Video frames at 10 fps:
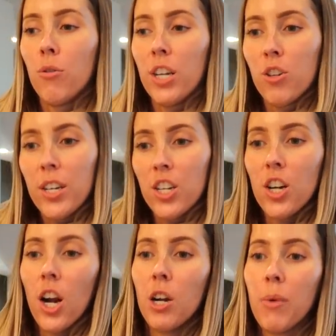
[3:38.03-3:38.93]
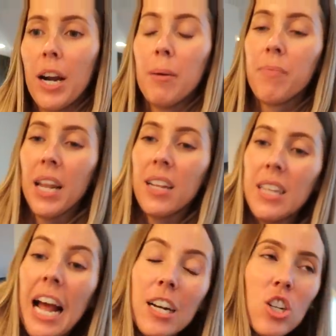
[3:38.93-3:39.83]
Restoration Hardware, and
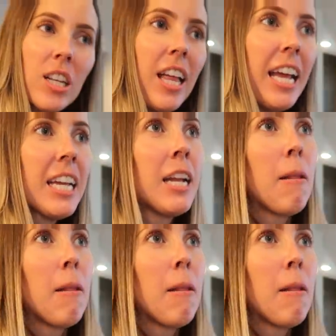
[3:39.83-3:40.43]
it's actually like